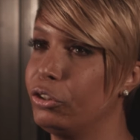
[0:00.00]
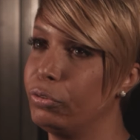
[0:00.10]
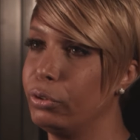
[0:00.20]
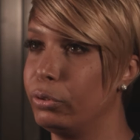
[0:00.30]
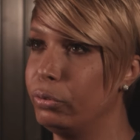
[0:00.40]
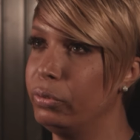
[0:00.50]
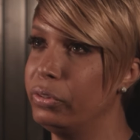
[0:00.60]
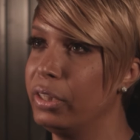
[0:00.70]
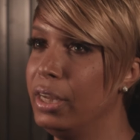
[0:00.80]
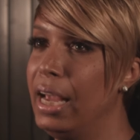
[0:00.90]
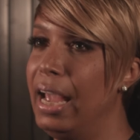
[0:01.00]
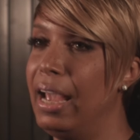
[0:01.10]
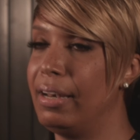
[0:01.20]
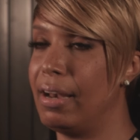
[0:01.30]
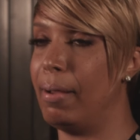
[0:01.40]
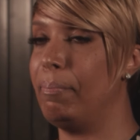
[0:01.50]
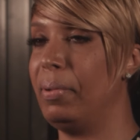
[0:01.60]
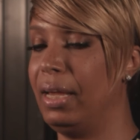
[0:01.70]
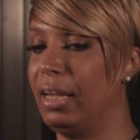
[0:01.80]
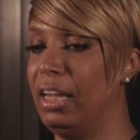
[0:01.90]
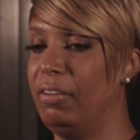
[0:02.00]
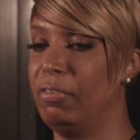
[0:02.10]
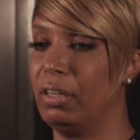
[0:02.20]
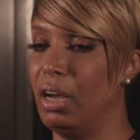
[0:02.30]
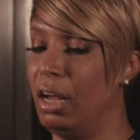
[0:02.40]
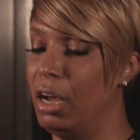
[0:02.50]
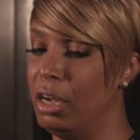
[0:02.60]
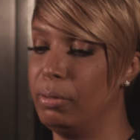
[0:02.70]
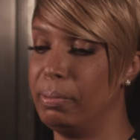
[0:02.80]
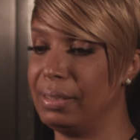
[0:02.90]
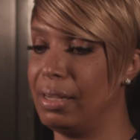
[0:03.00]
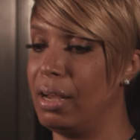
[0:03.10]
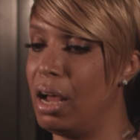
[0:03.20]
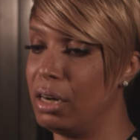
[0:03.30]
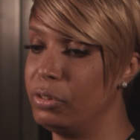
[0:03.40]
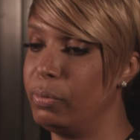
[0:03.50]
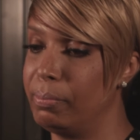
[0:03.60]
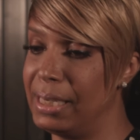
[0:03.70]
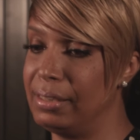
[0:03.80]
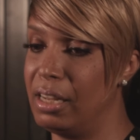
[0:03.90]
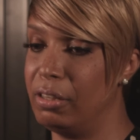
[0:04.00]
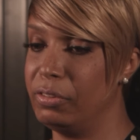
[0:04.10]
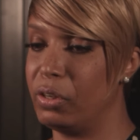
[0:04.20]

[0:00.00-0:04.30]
truths and not being even 100% honest with myself.